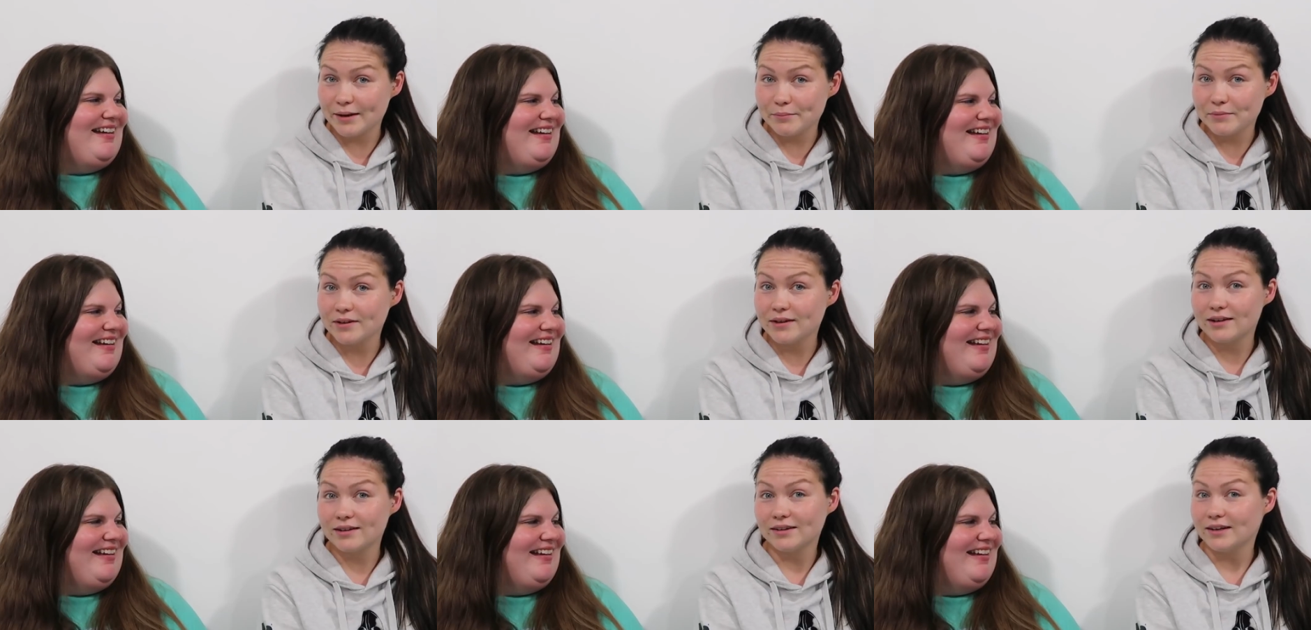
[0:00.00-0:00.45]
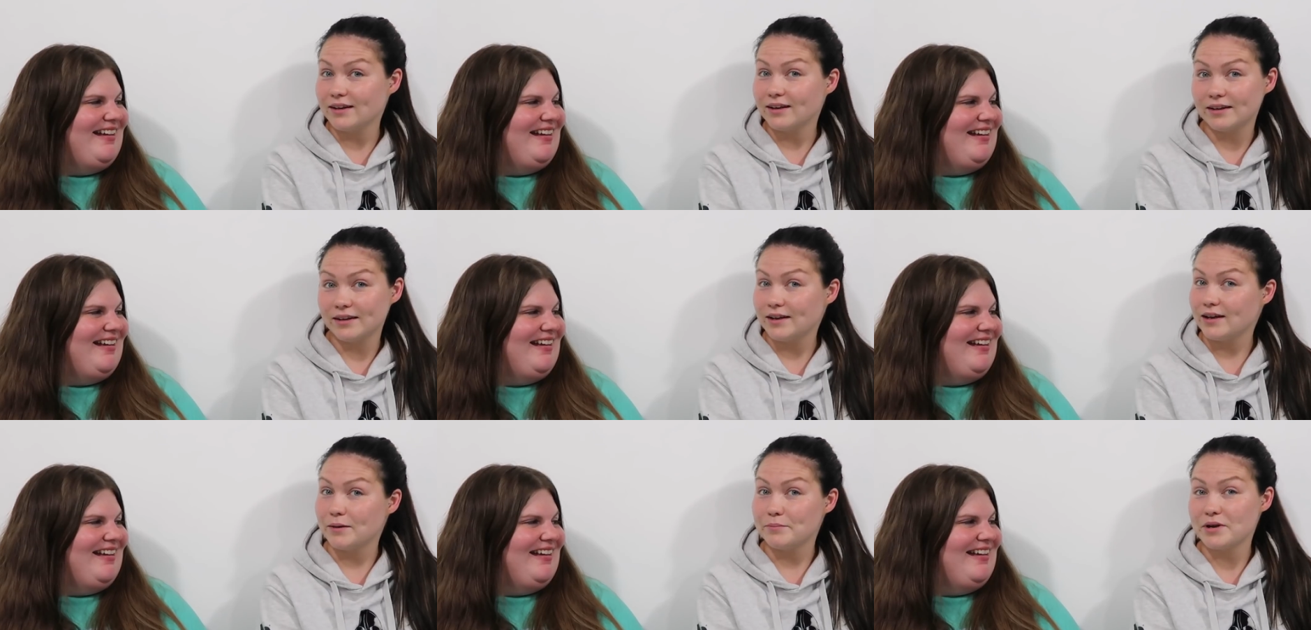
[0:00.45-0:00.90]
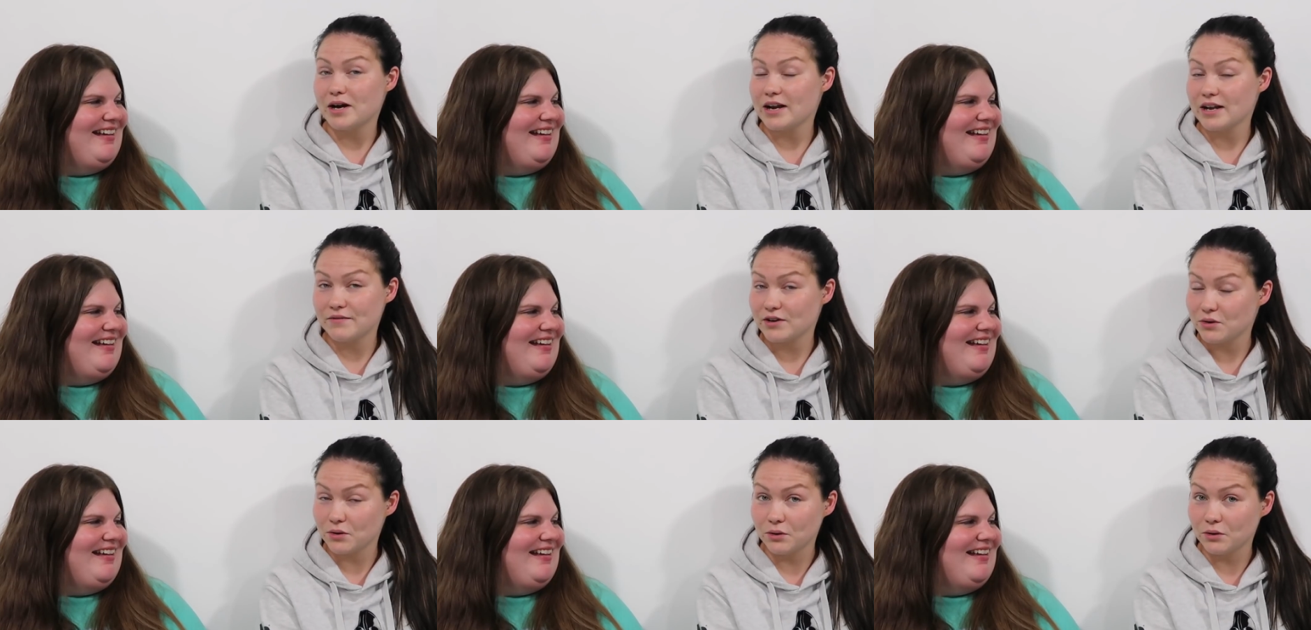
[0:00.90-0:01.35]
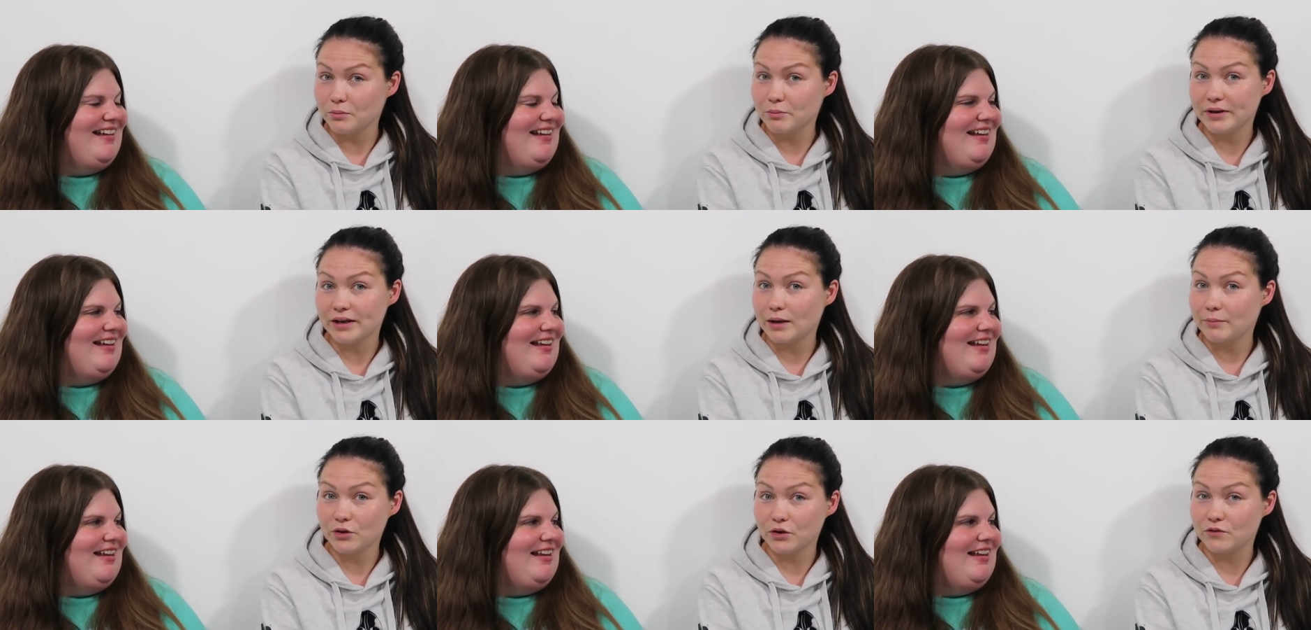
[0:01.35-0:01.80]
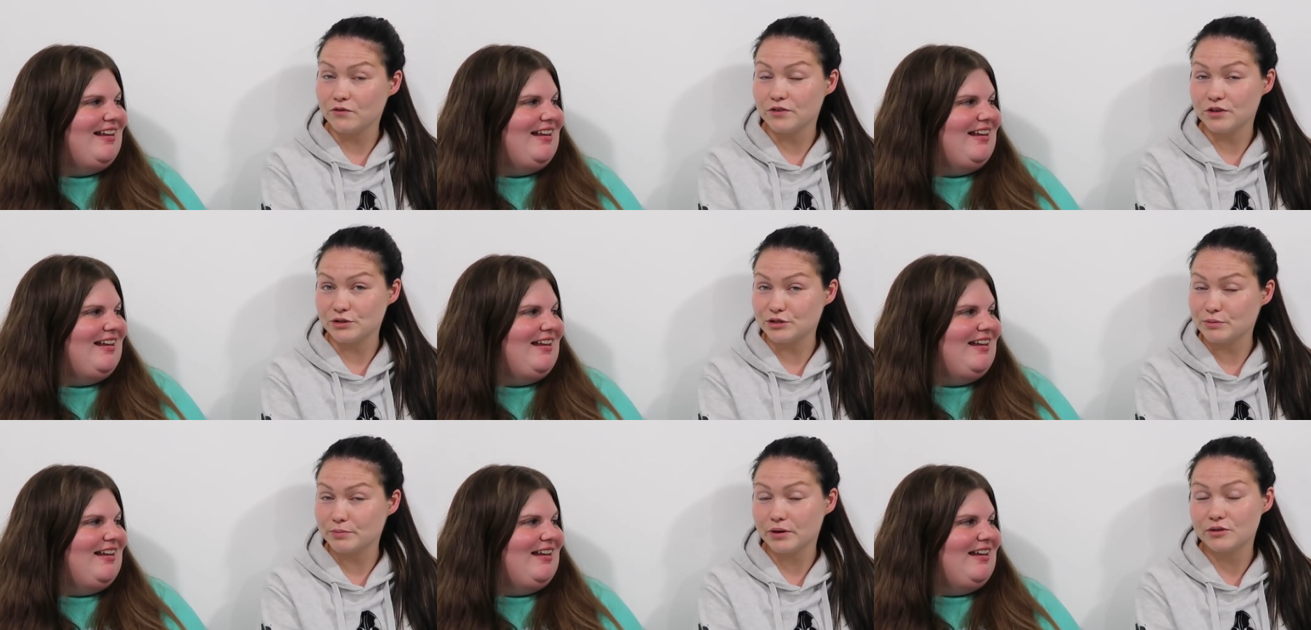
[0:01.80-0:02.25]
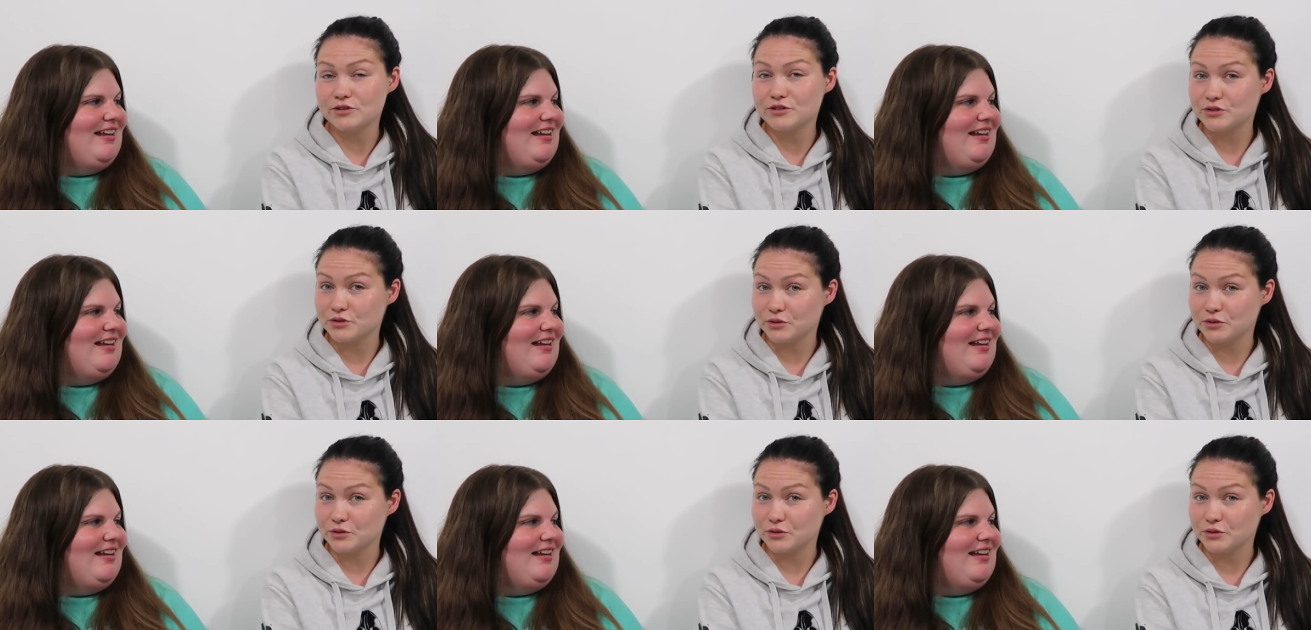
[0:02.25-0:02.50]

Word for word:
Speaker 1: I'm I'm not even old, but I'm confused about